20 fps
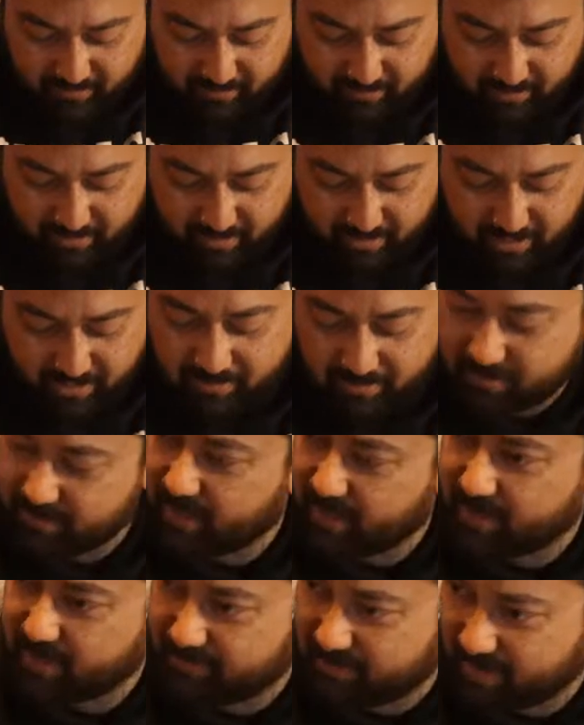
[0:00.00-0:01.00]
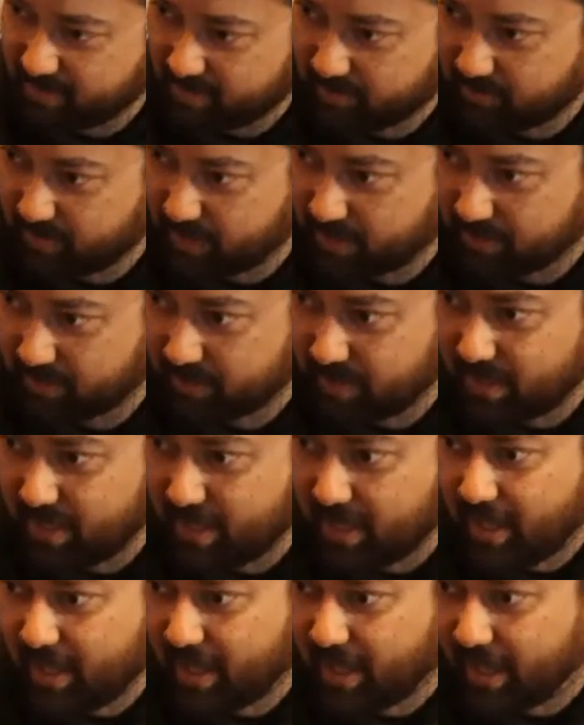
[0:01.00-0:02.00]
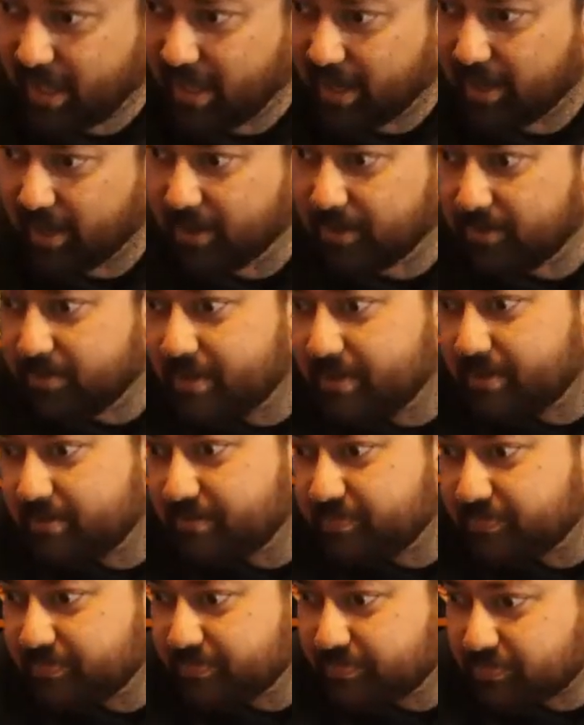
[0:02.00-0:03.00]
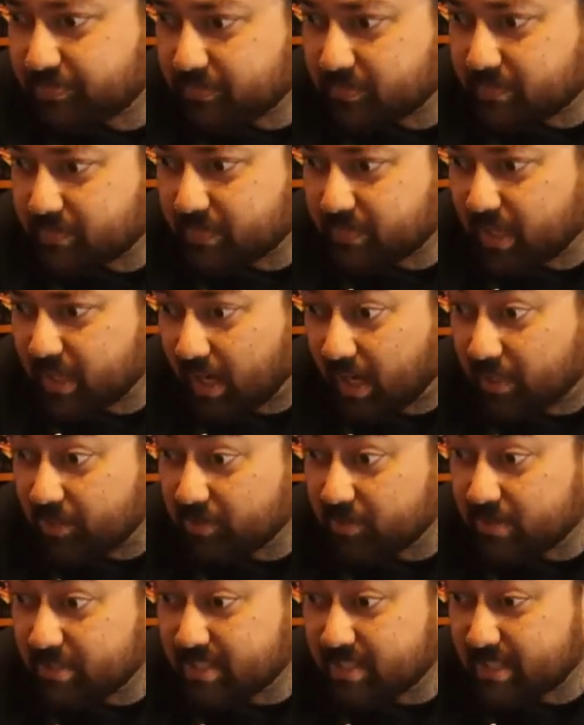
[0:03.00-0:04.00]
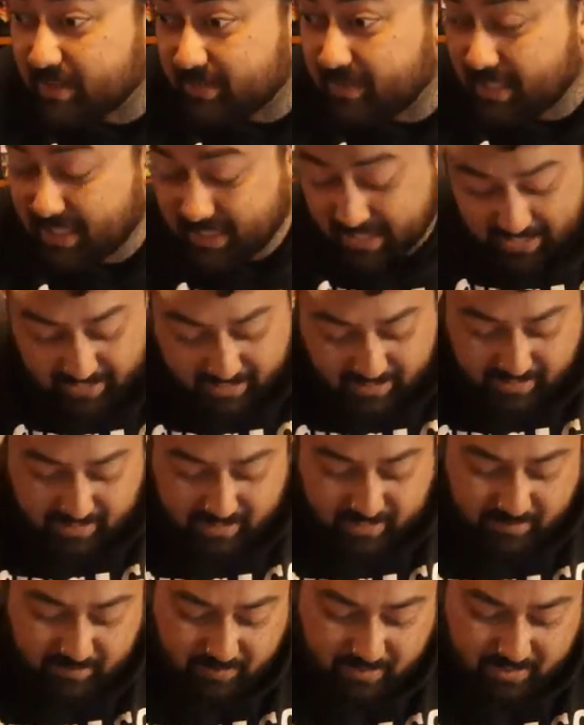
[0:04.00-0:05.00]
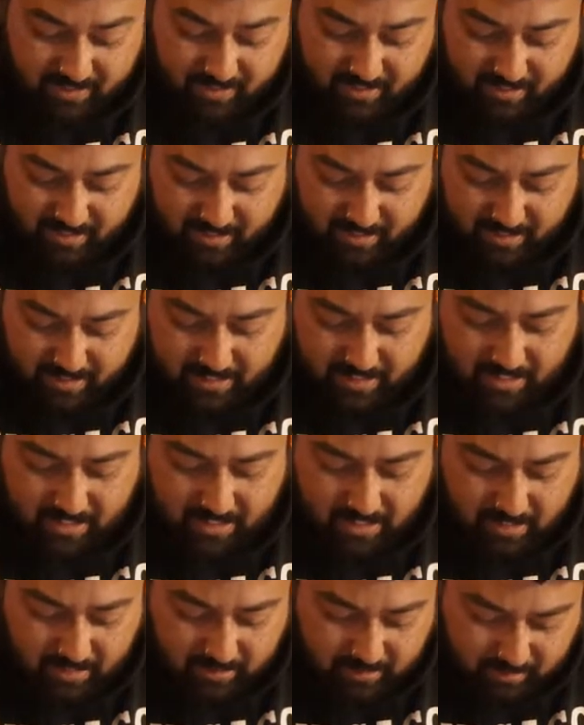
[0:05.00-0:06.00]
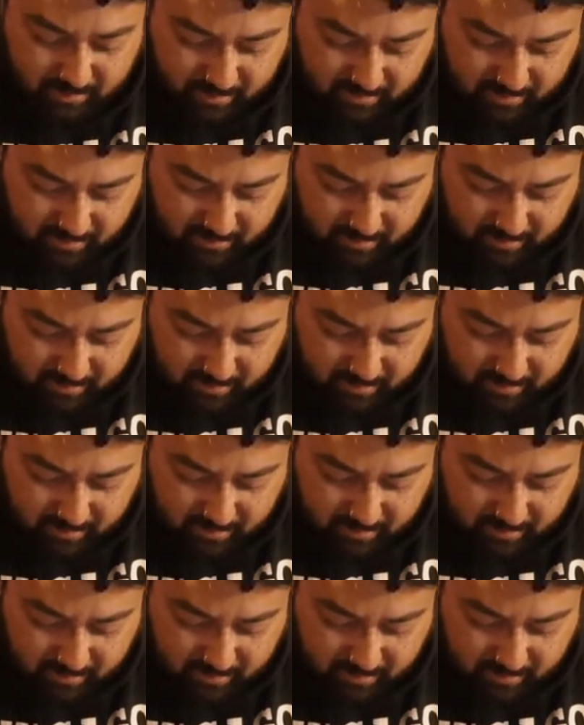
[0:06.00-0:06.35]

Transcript: here and there, fairly well. 170 kids this semester. Jesus.